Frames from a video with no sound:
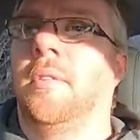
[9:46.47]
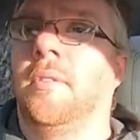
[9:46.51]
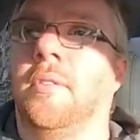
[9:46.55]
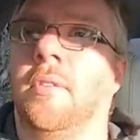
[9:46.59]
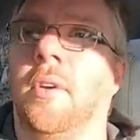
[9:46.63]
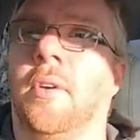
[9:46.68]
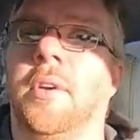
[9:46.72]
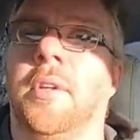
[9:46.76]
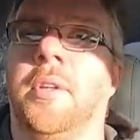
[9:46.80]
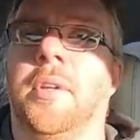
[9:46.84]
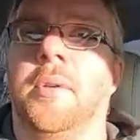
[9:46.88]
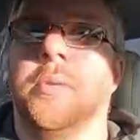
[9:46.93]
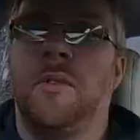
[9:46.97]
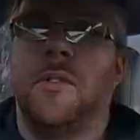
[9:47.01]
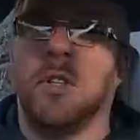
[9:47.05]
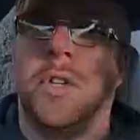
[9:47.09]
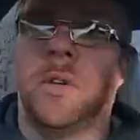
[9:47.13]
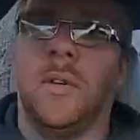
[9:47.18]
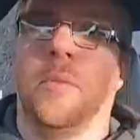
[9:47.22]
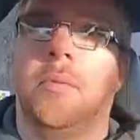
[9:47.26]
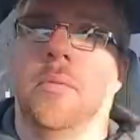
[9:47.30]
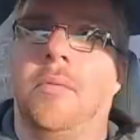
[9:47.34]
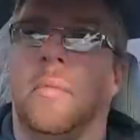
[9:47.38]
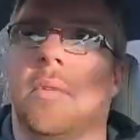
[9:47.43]
dyno
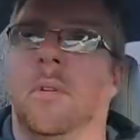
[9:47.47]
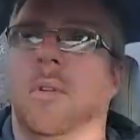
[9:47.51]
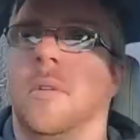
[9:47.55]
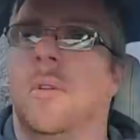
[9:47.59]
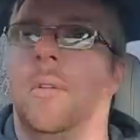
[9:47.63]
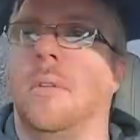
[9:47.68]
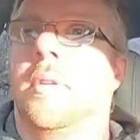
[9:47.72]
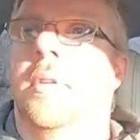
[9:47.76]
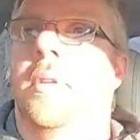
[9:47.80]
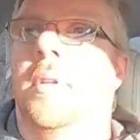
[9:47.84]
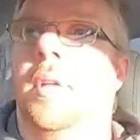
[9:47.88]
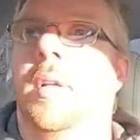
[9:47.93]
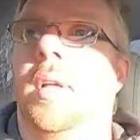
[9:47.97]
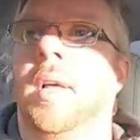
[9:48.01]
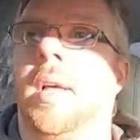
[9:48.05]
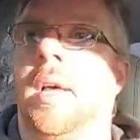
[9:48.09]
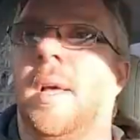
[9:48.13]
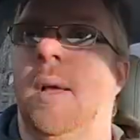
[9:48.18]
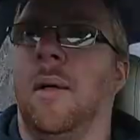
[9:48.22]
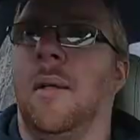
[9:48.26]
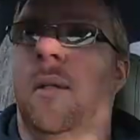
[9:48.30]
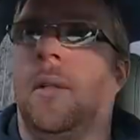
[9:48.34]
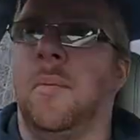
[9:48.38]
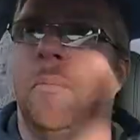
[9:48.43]
tune
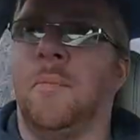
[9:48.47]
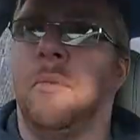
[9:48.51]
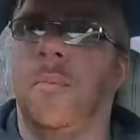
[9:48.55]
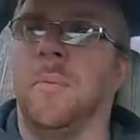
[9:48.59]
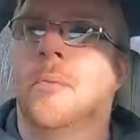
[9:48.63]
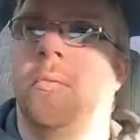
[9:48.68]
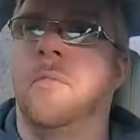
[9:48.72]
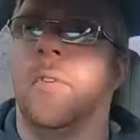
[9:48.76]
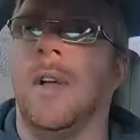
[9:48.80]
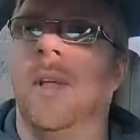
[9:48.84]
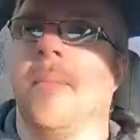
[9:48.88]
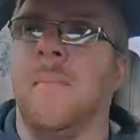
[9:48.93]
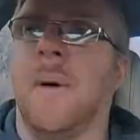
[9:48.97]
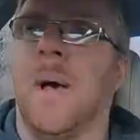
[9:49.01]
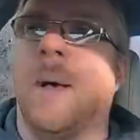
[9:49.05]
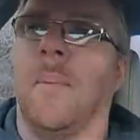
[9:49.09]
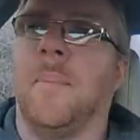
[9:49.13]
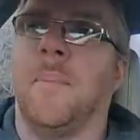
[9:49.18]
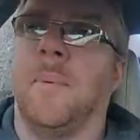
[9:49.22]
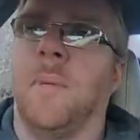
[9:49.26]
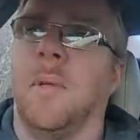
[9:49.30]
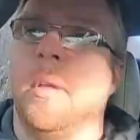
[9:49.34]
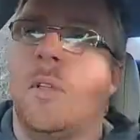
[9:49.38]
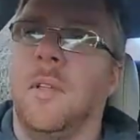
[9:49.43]
and proper remap,
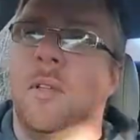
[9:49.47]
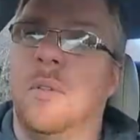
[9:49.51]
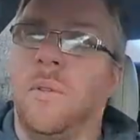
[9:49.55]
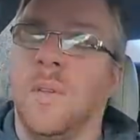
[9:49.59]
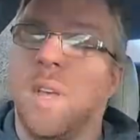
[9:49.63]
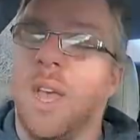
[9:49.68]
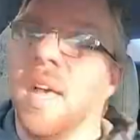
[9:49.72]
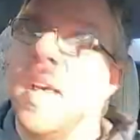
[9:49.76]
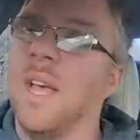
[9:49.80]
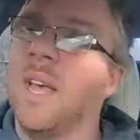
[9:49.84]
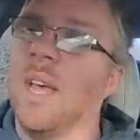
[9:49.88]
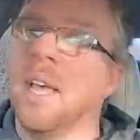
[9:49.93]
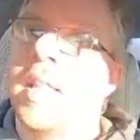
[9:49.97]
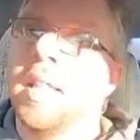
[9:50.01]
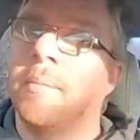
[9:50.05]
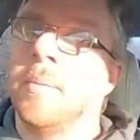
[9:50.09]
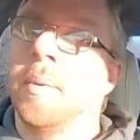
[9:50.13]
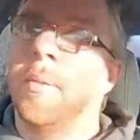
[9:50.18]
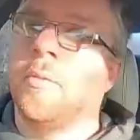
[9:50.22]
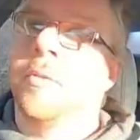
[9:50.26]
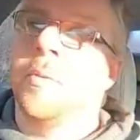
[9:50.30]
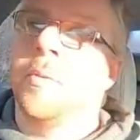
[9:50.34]
you can get them up